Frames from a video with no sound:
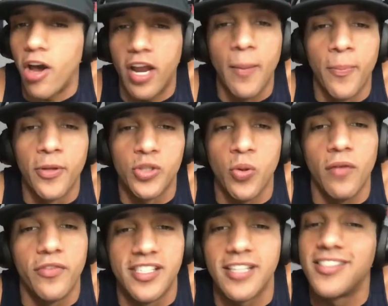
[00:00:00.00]
up with 12
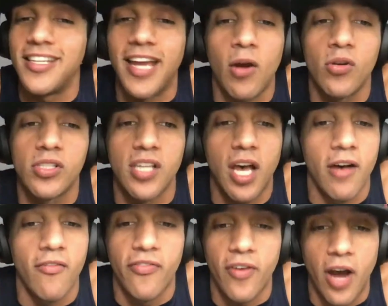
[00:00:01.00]
to 16 hours
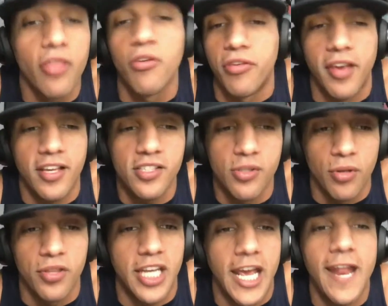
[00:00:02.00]
of other things throughout
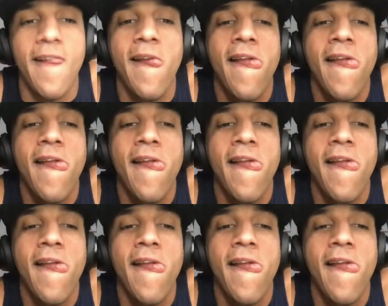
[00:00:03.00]
the day.